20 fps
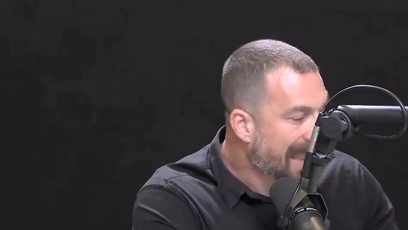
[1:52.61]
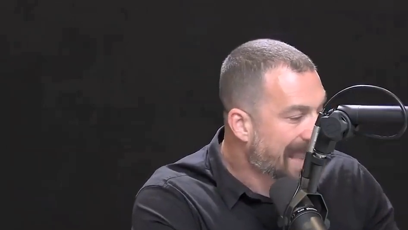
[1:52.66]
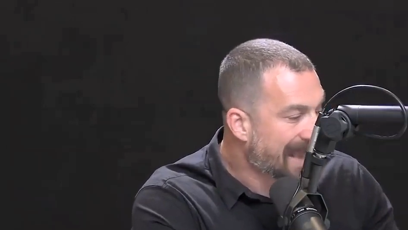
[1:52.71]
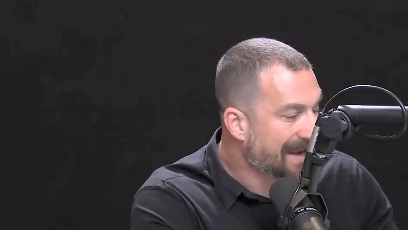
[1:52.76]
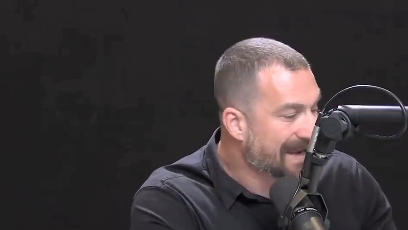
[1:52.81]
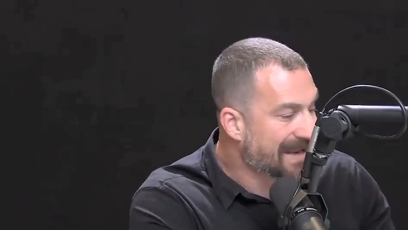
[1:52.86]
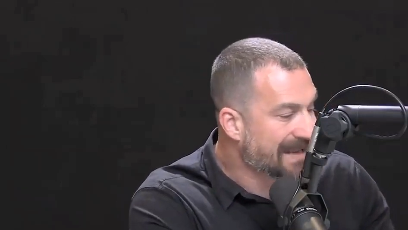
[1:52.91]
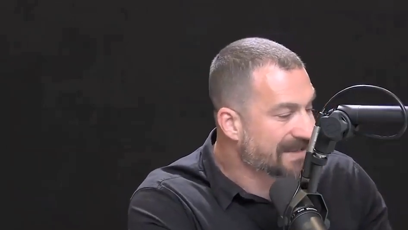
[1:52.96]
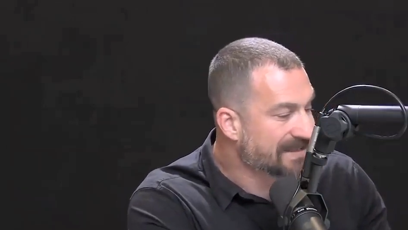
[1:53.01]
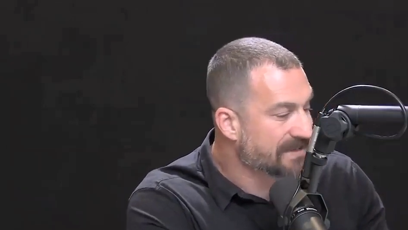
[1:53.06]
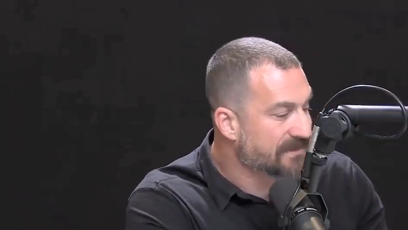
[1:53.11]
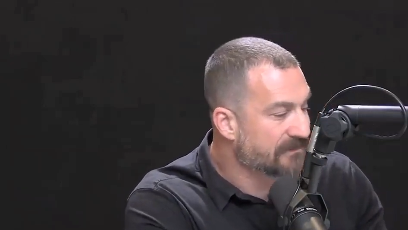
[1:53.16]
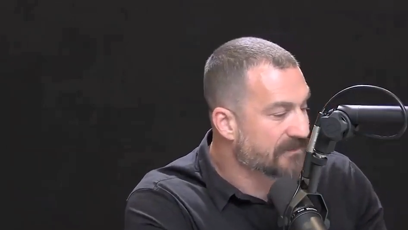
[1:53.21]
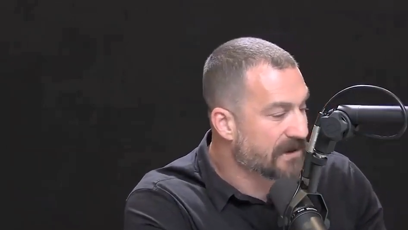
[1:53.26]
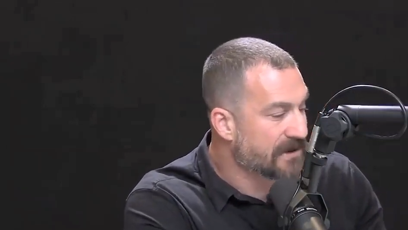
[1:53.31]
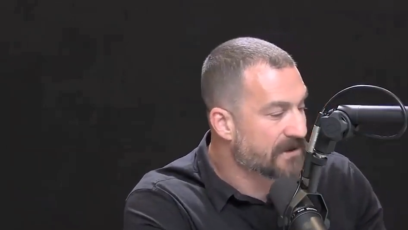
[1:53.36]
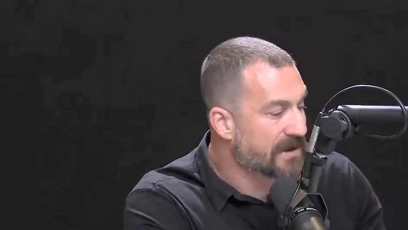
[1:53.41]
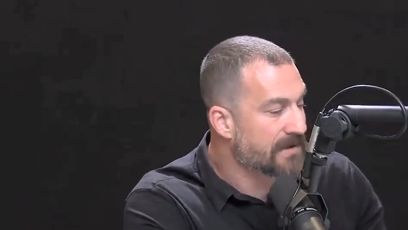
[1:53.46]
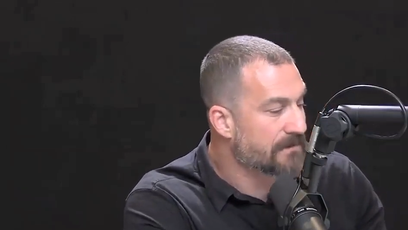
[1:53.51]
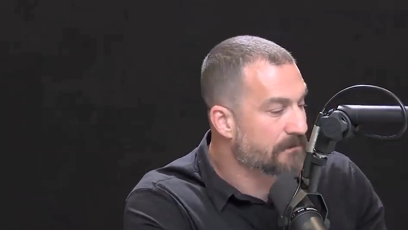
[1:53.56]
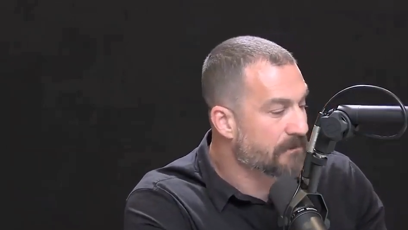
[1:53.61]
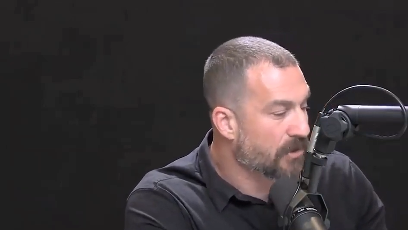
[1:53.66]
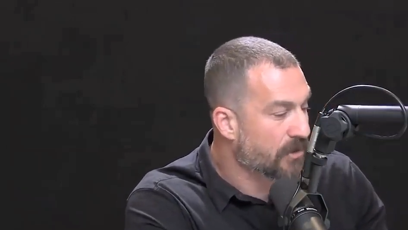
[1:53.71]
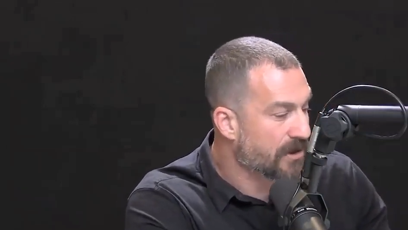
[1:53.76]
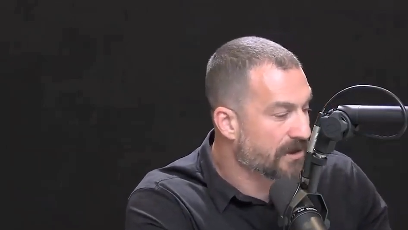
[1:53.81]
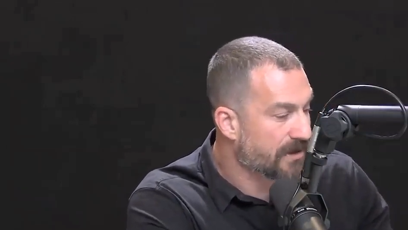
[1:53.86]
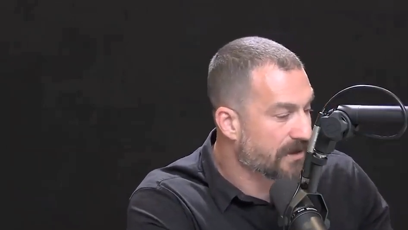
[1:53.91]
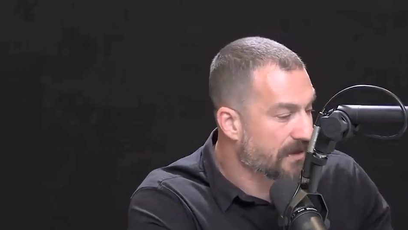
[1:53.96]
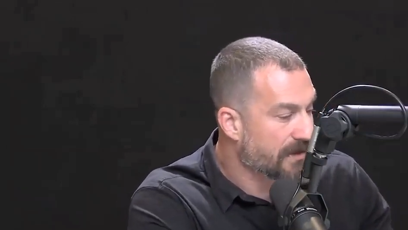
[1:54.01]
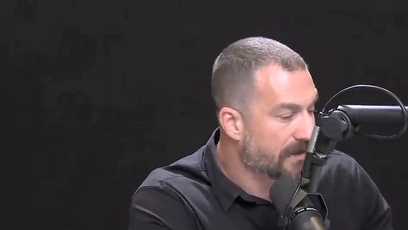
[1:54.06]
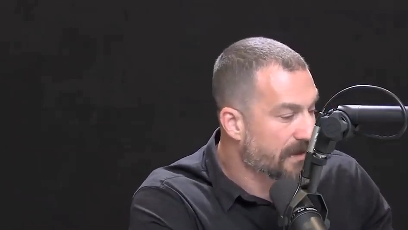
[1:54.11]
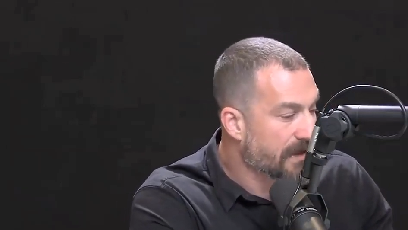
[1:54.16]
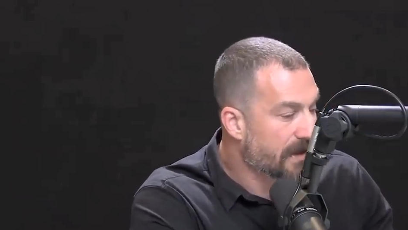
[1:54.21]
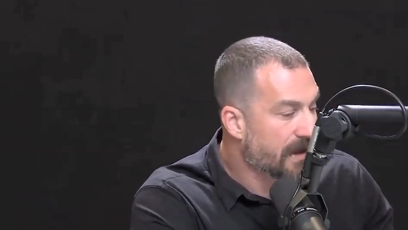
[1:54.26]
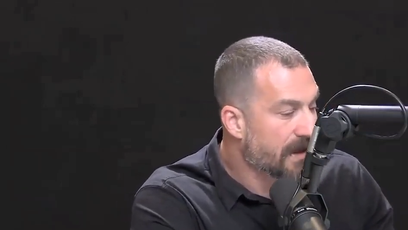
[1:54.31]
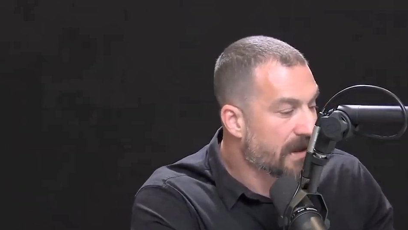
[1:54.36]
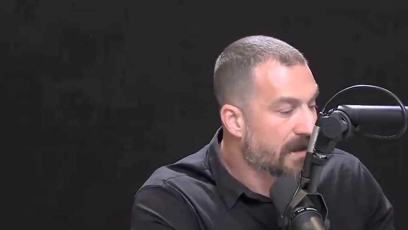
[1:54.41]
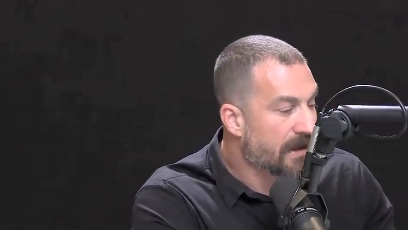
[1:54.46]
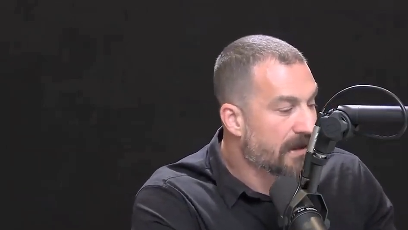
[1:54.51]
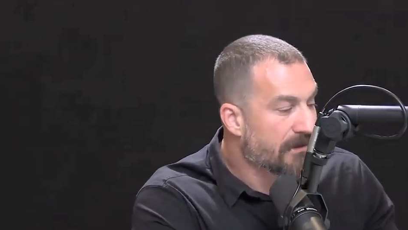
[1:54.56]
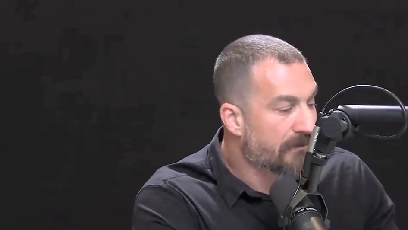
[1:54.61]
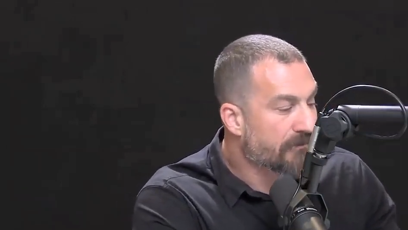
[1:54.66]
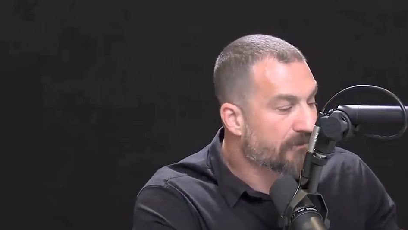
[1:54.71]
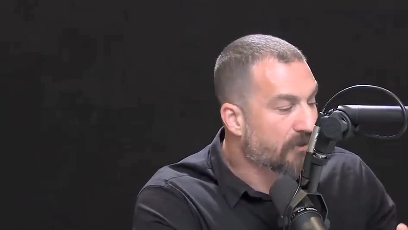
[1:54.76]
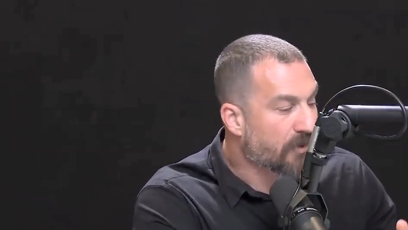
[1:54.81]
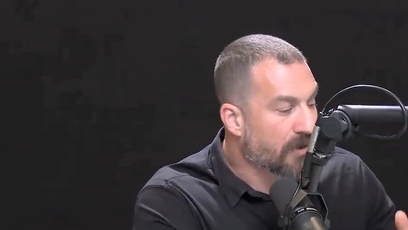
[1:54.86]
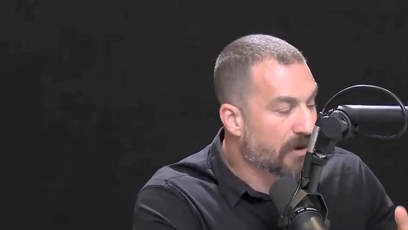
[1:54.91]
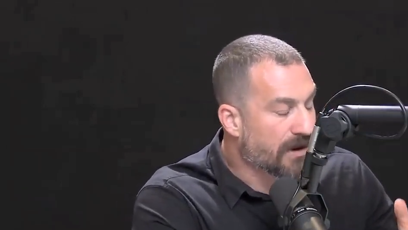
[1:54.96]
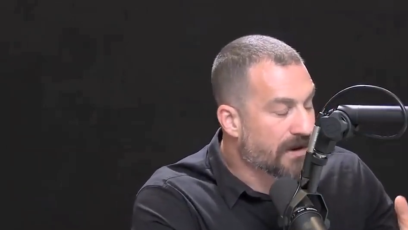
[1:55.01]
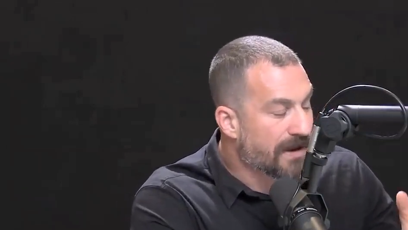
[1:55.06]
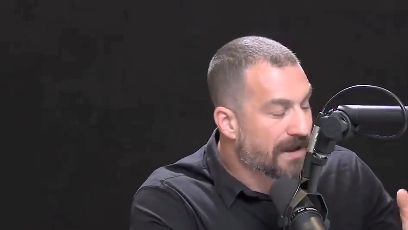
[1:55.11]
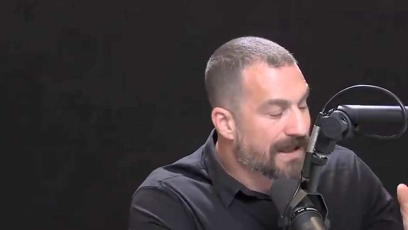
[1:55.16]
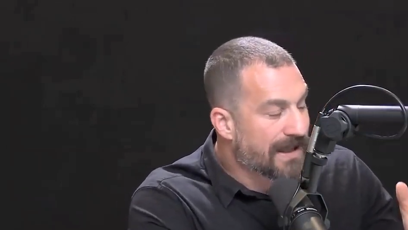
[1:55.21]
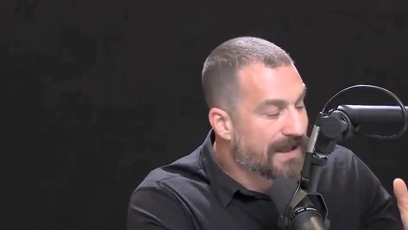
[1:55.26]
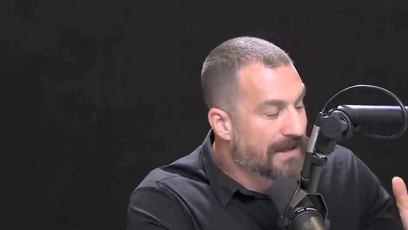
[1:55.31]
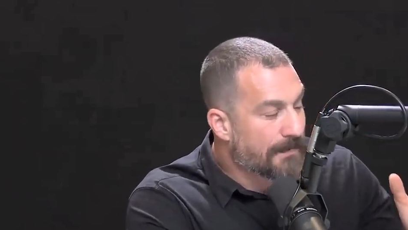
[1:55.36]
And it's very important for